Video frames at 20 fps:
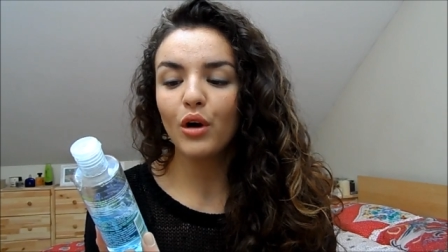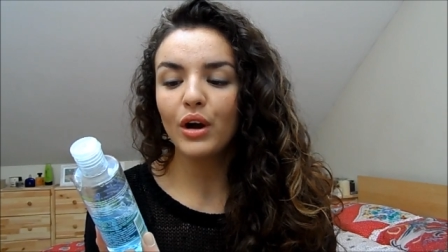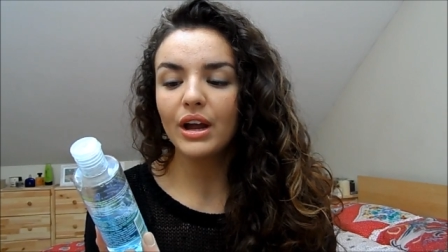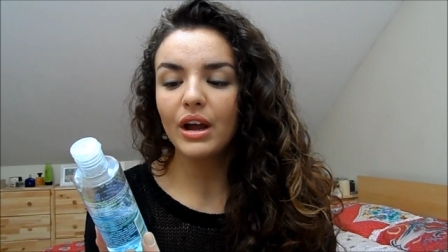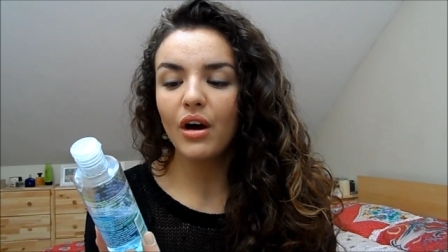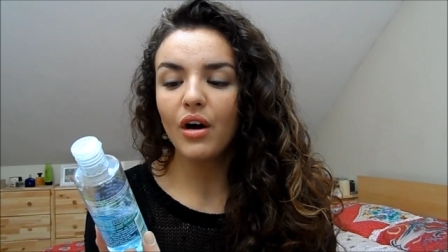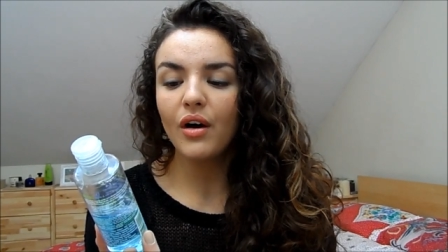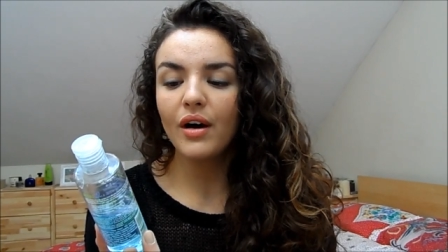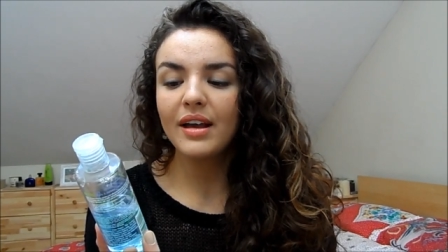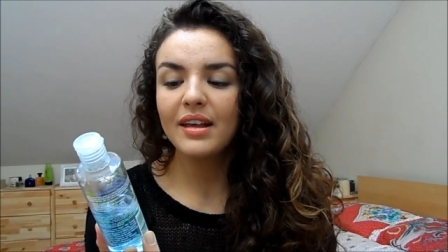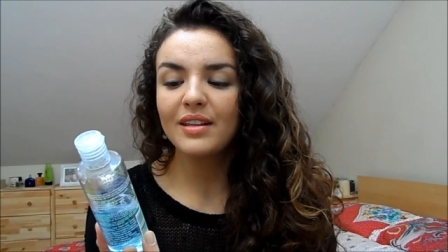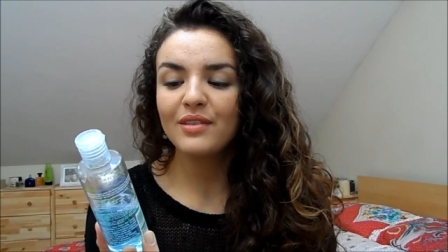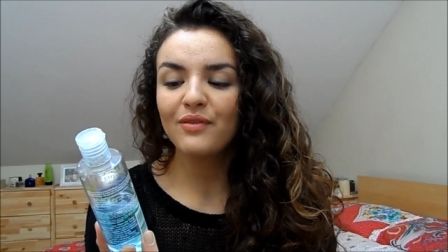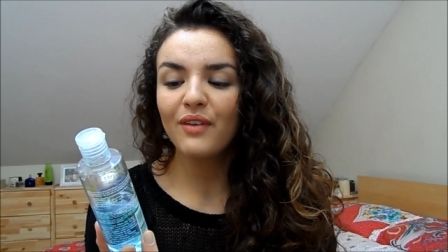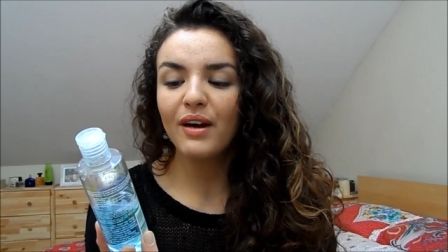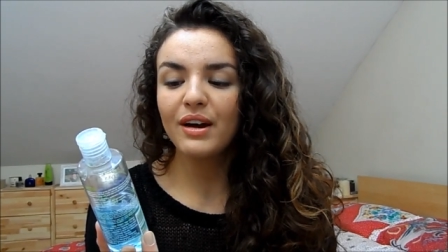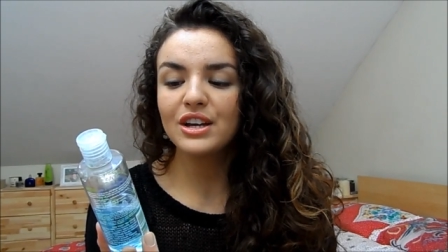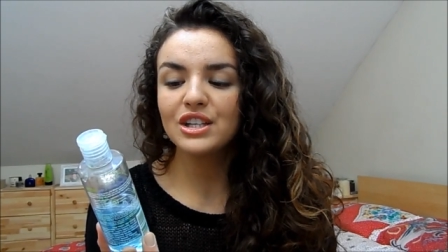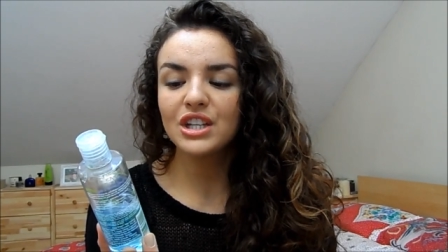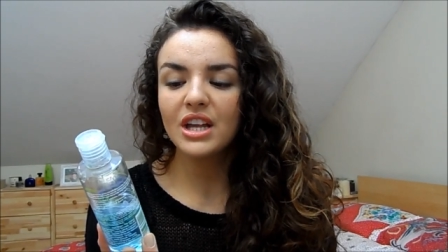Bright
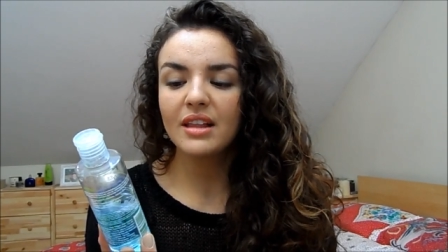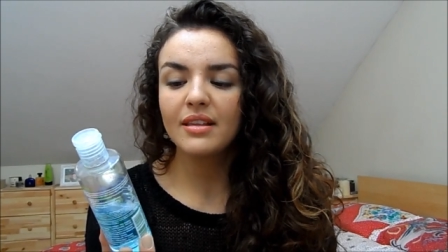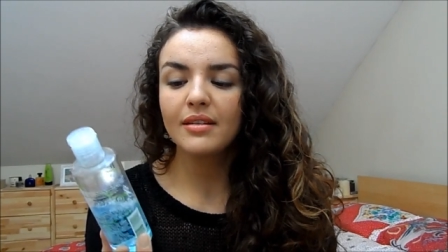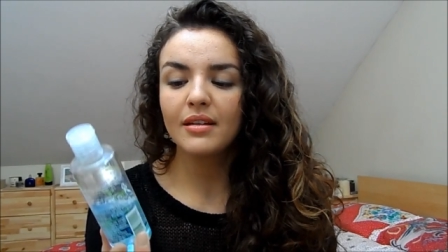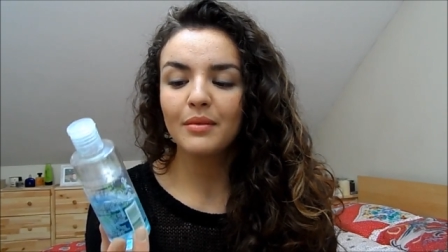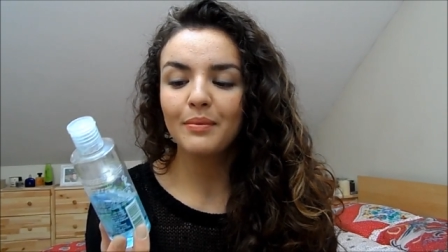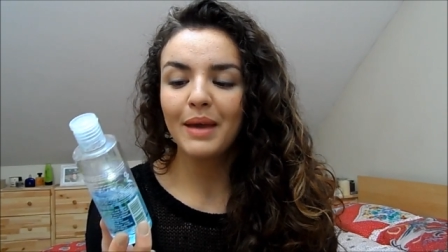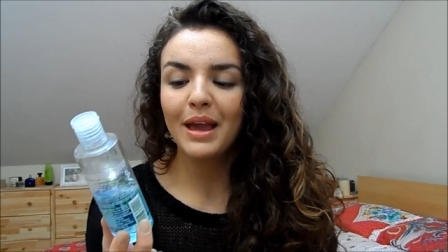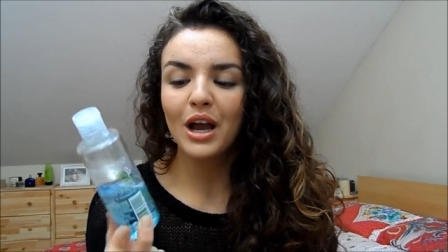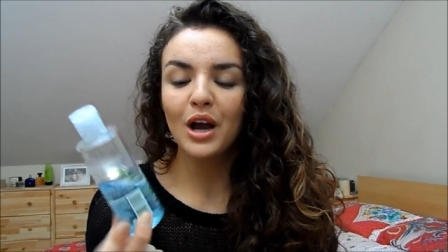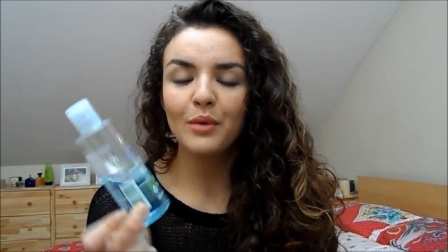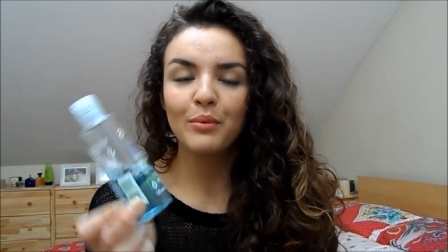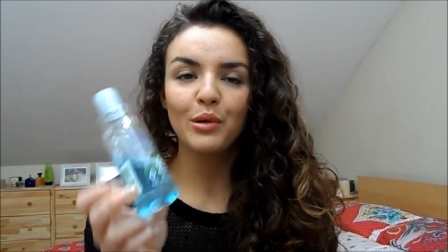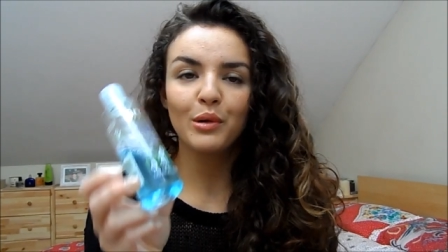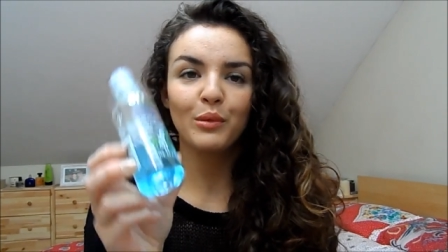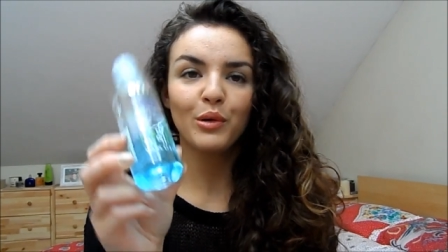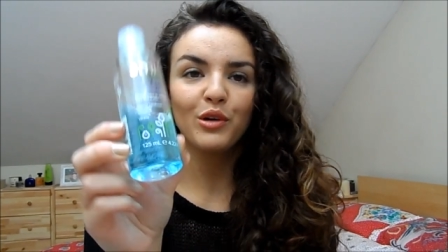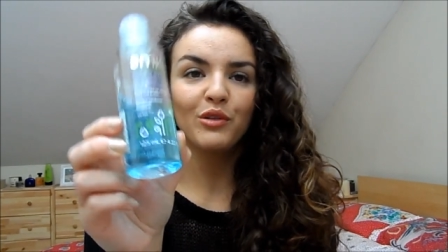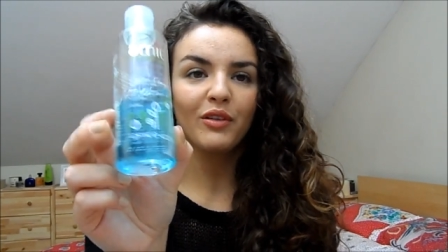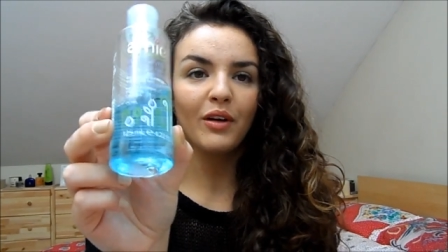Eyes Very Gentle
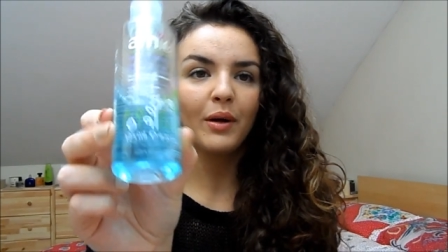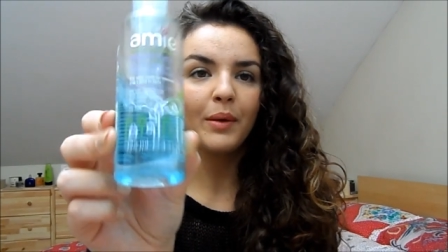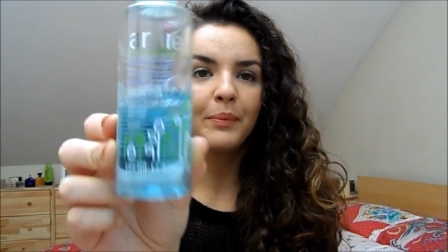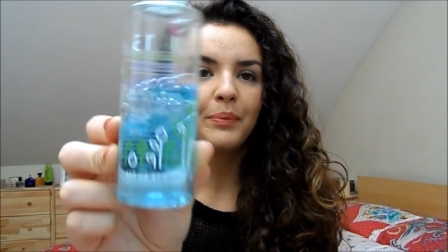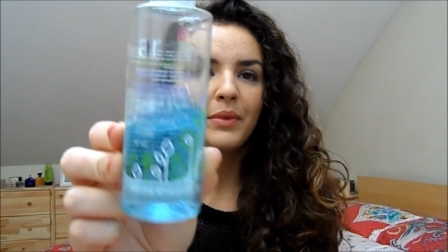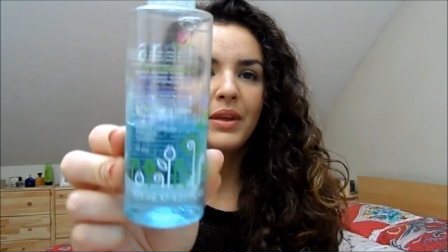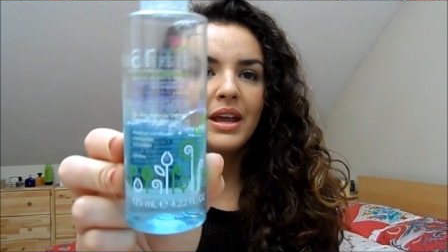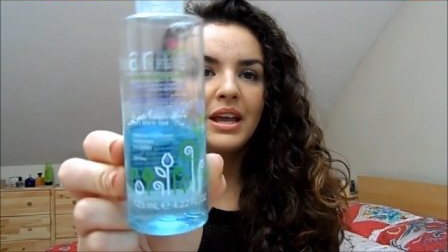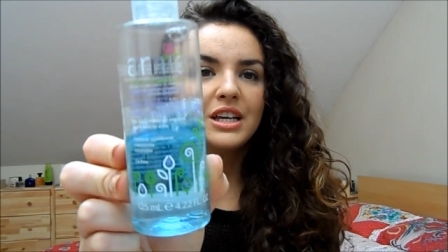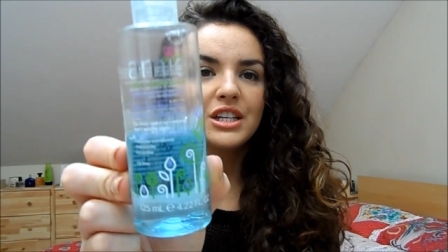Makeup Remover.